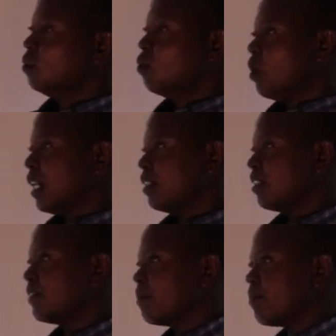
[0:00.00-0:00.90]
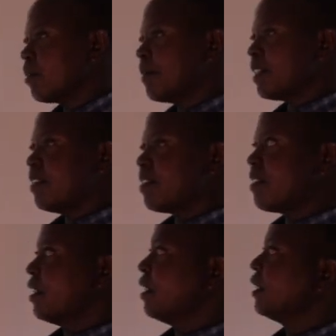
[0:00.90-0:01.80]
One of the properties
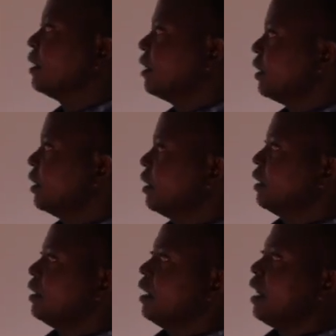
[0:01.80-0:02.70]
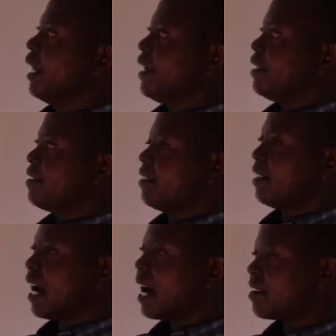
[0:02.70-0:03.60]
light
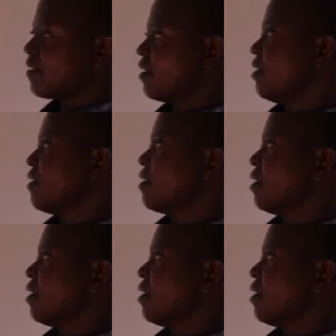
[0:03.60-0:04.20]
has is